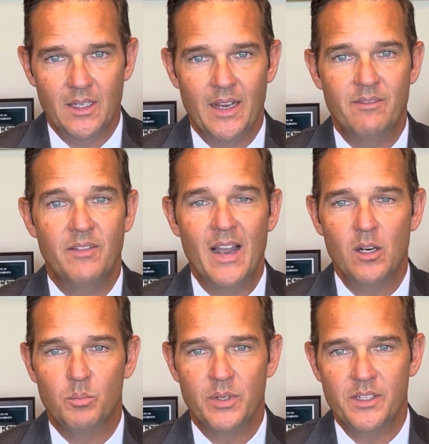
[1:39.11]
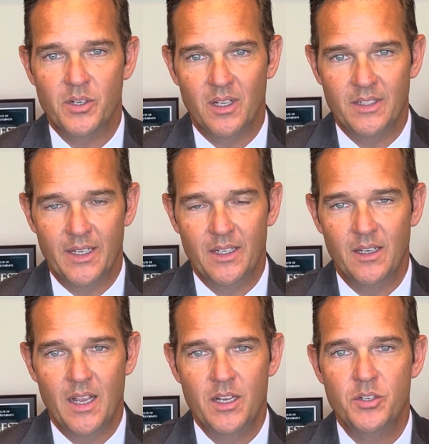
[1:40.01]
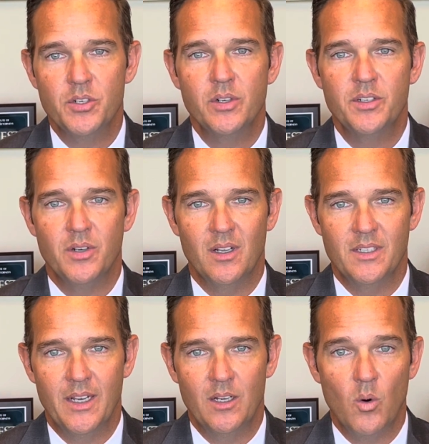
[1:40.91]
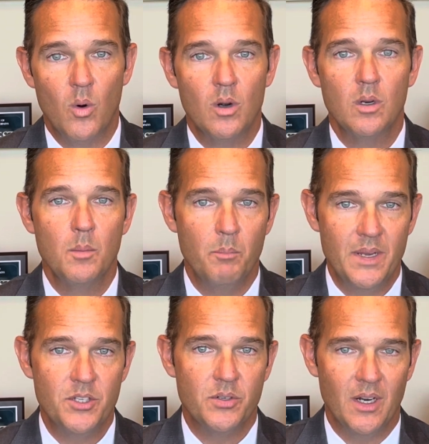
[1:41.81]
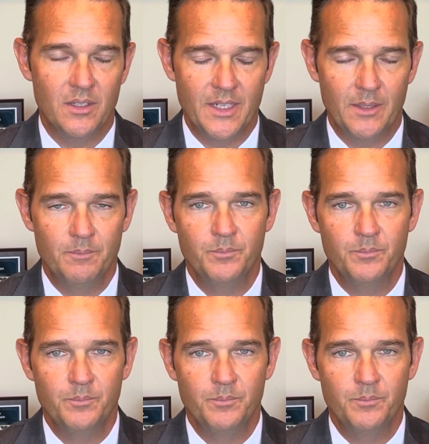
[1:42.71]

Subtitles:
a final pretrial date, and a jury trial date or bench trial date,